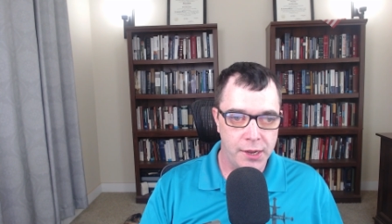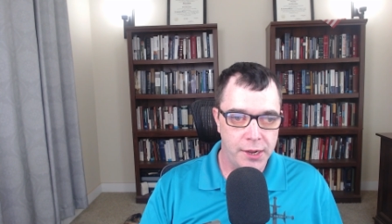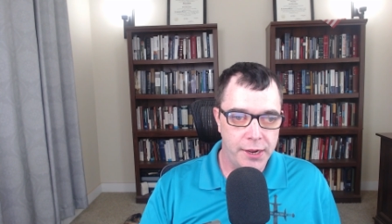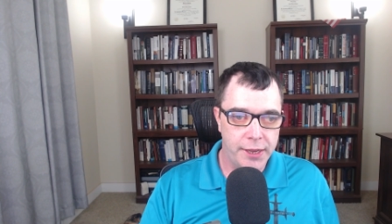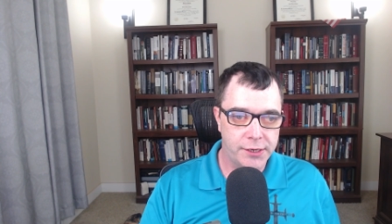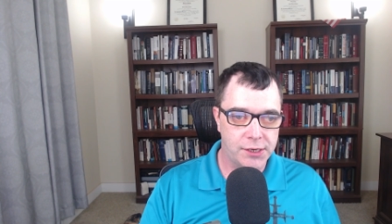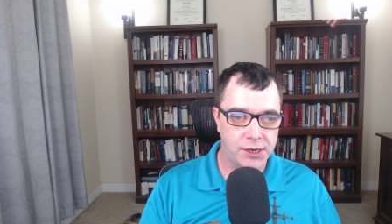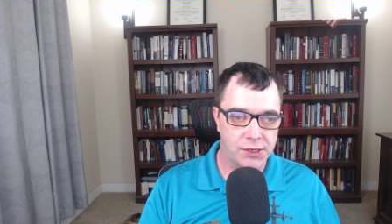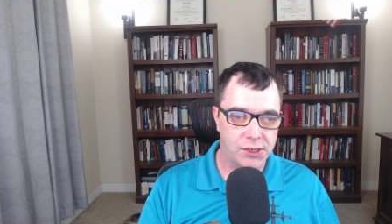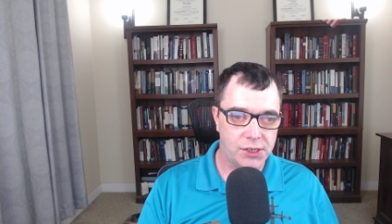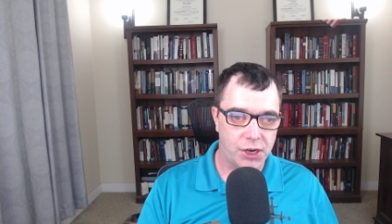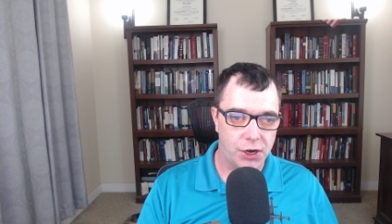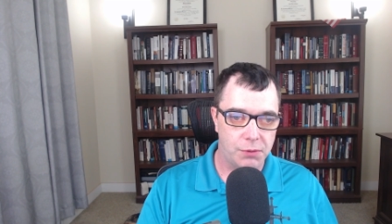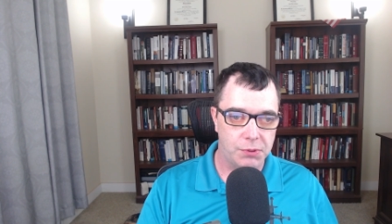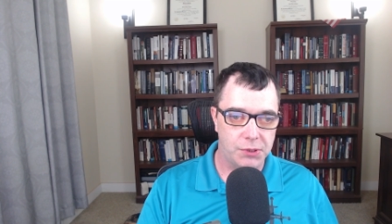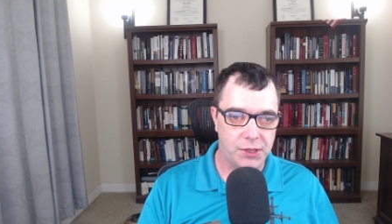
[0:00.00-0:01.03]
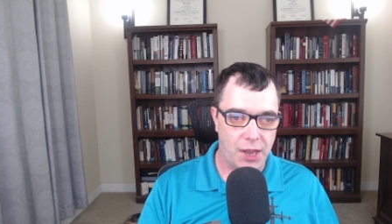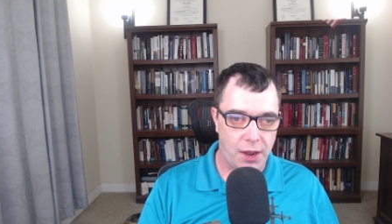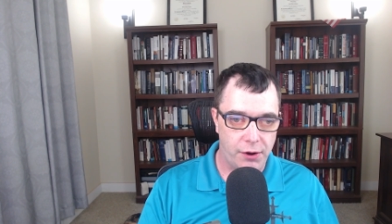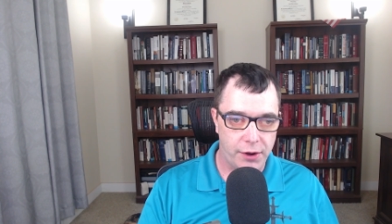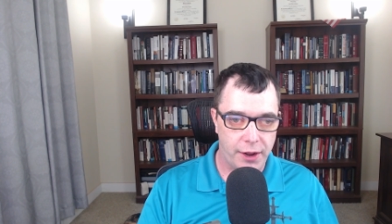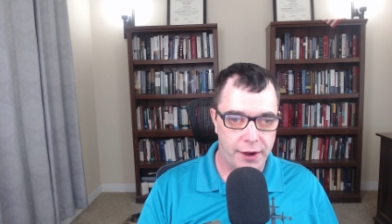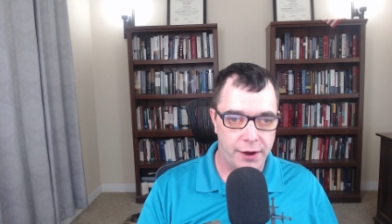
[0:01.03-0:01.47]
is considered
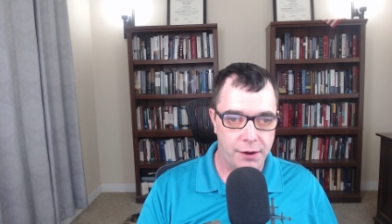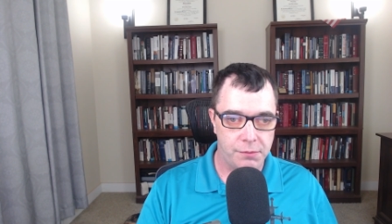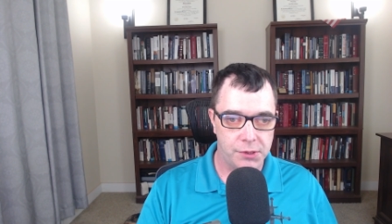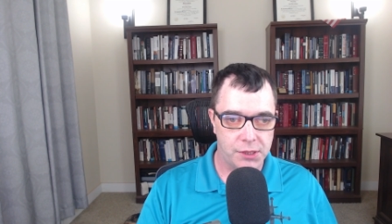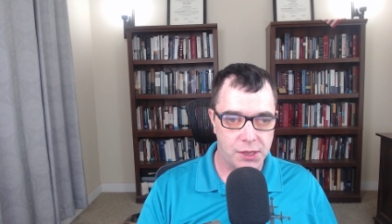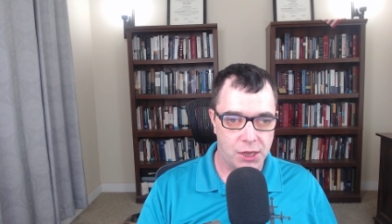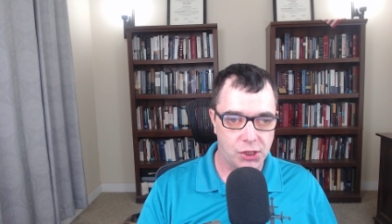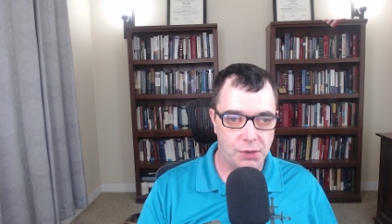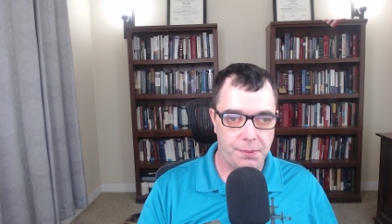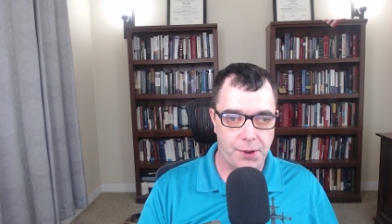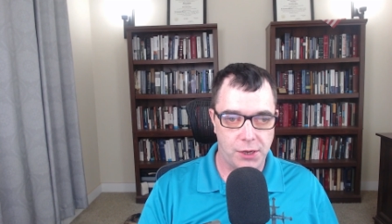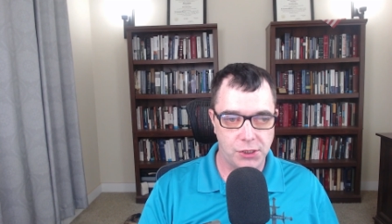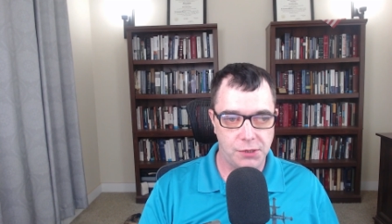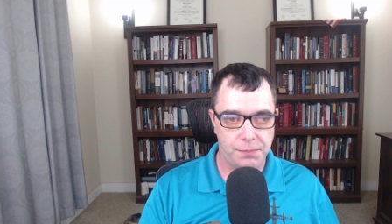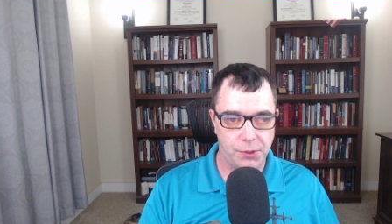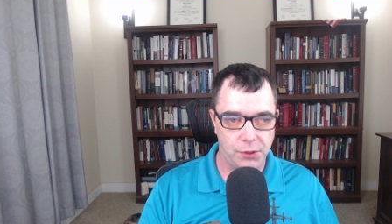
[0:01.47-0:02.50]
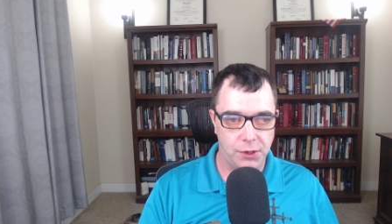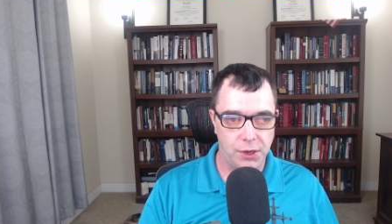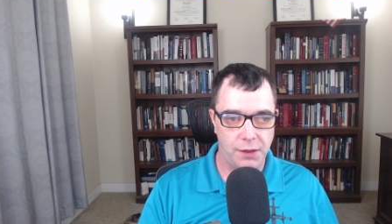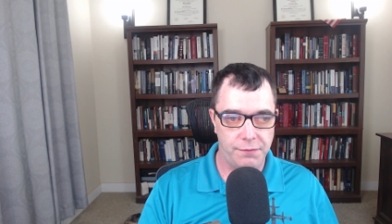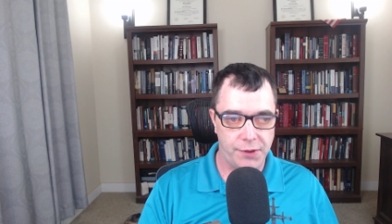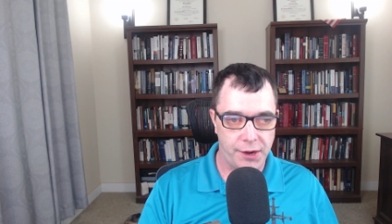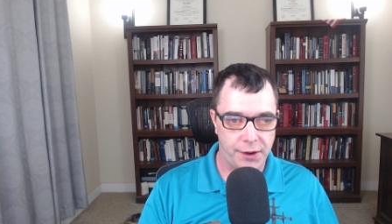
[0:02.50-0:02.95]
without error and without the possibility
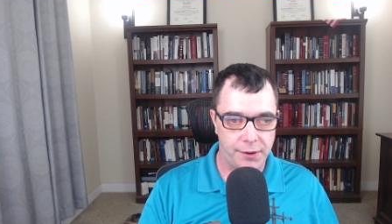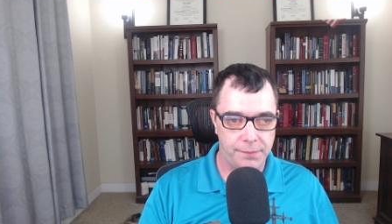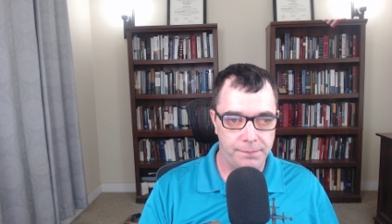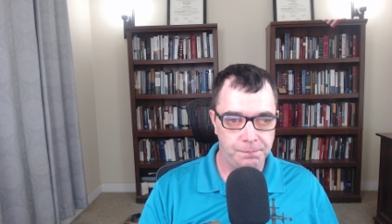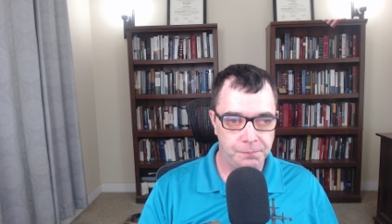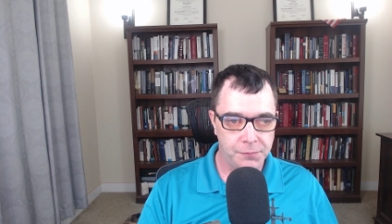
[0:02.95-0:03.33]
of error.